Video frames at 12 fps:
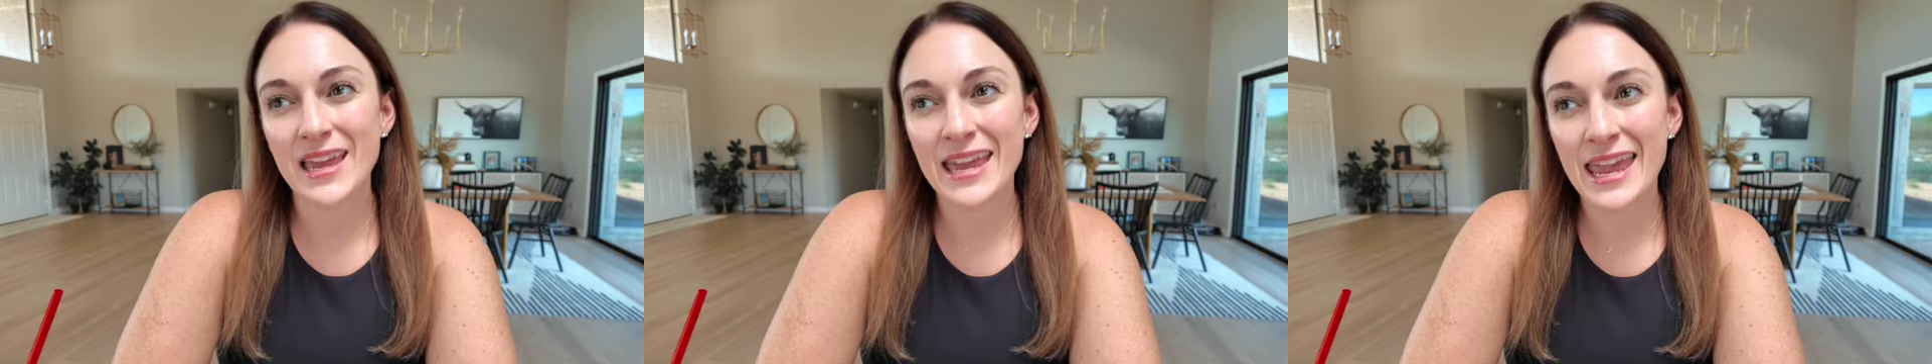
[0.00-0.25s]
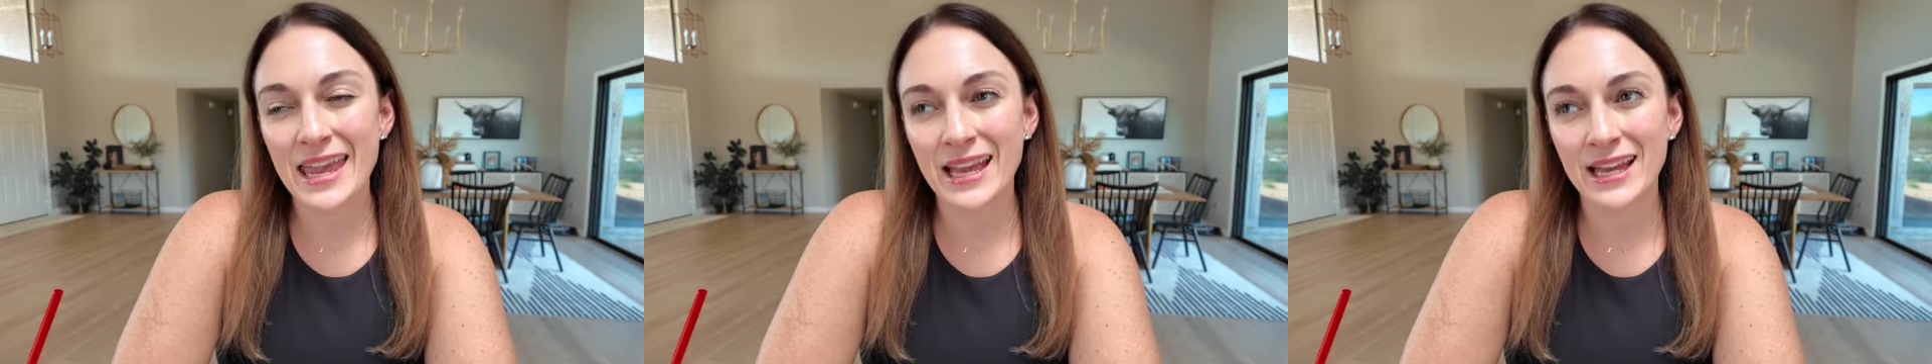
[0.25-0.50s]

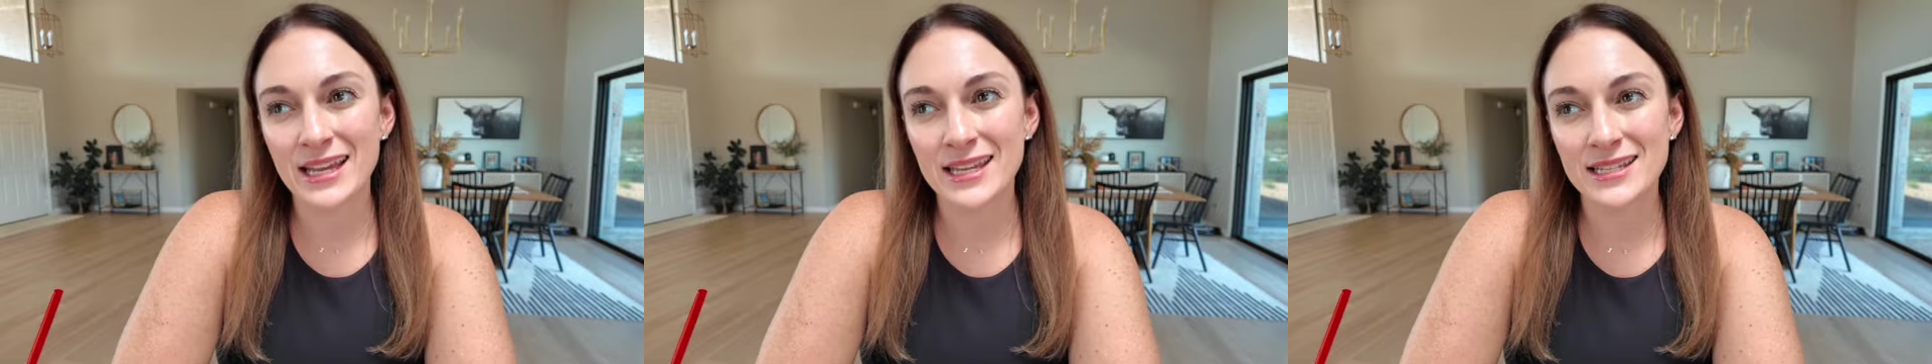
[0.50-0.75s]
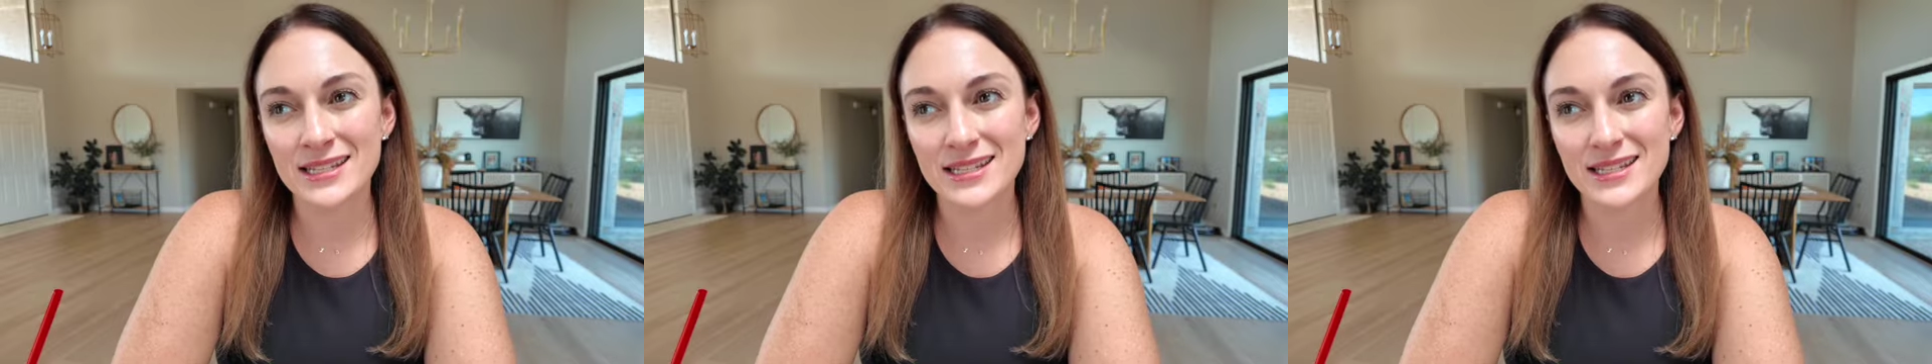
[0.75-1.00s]

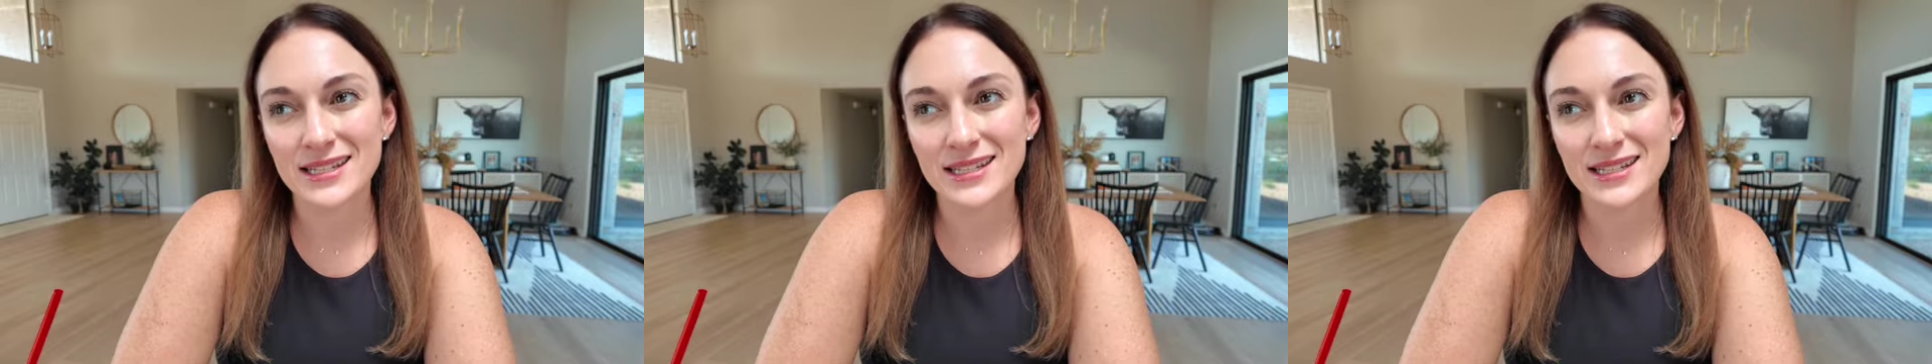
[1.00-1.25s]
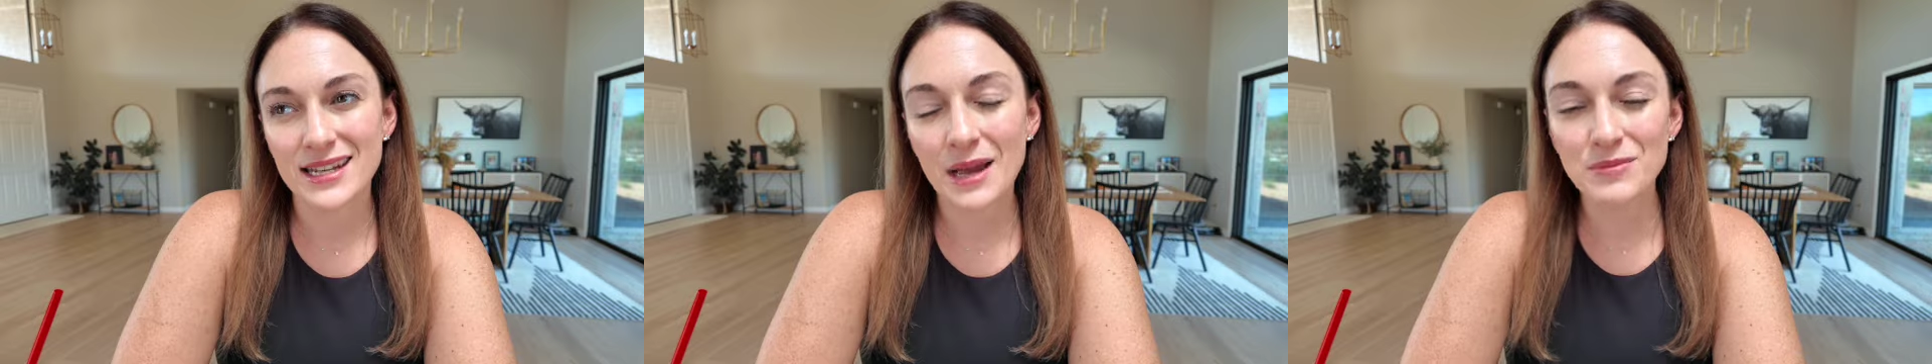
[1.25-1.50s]
And
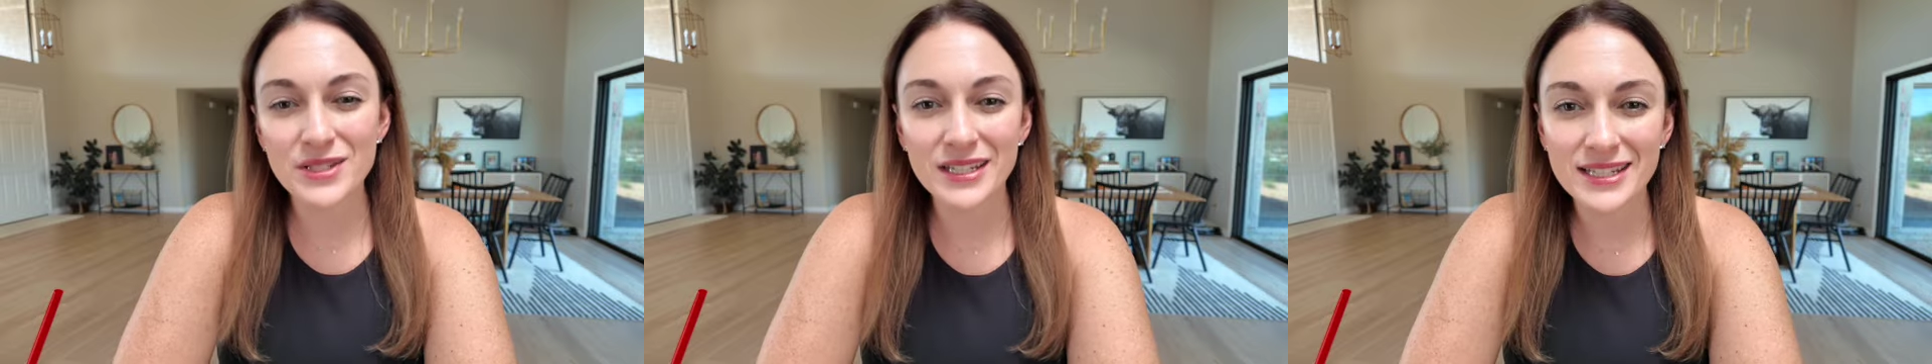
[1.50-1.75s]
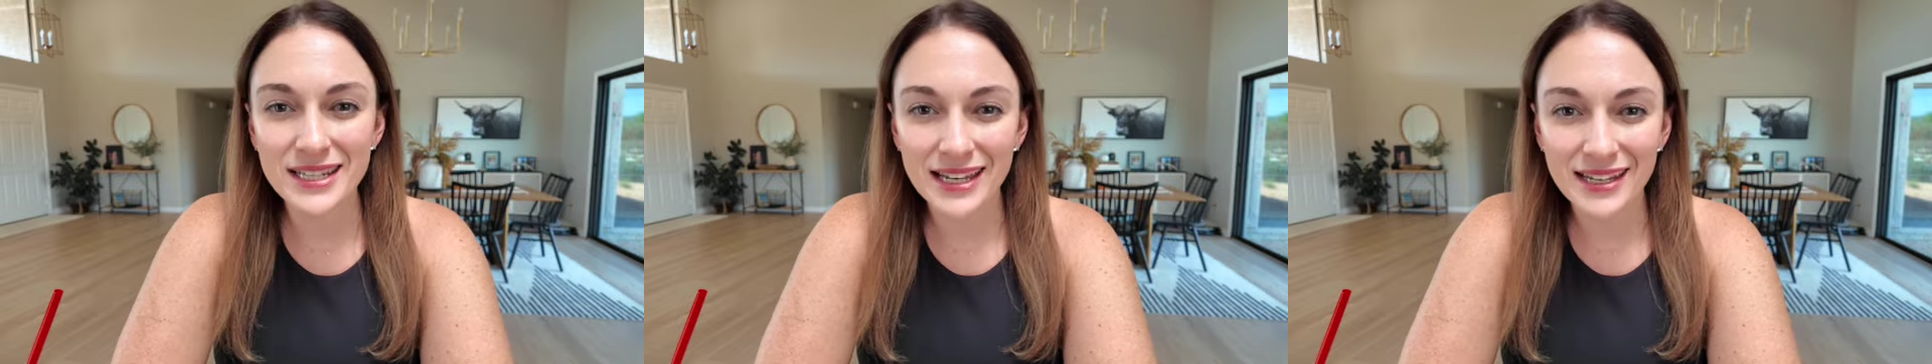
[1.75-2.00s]
I'm just
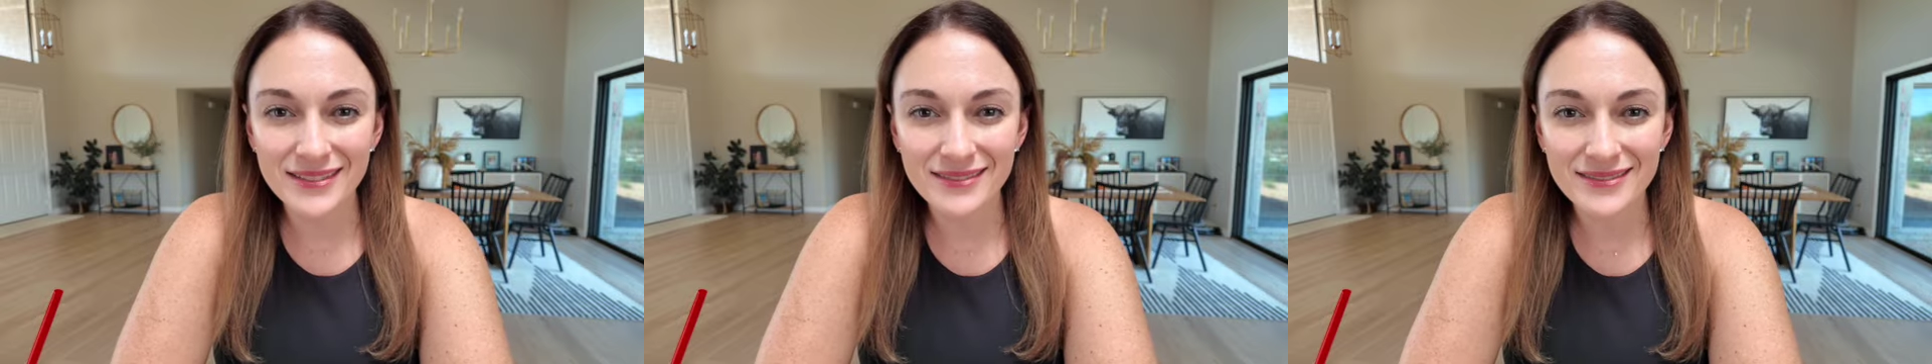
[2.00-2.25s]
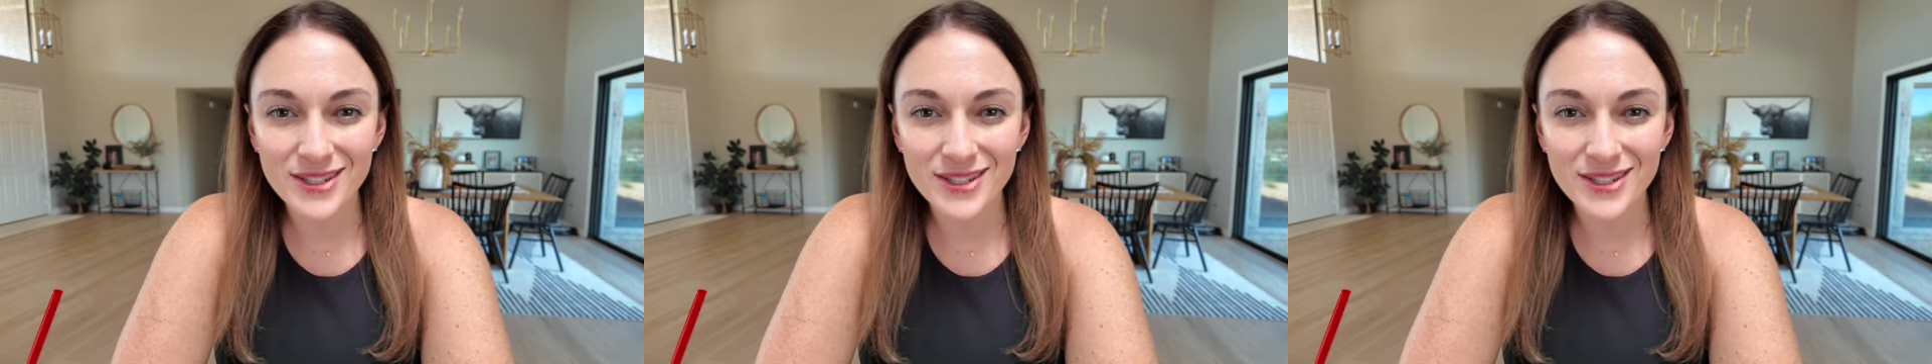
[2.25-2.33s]
excited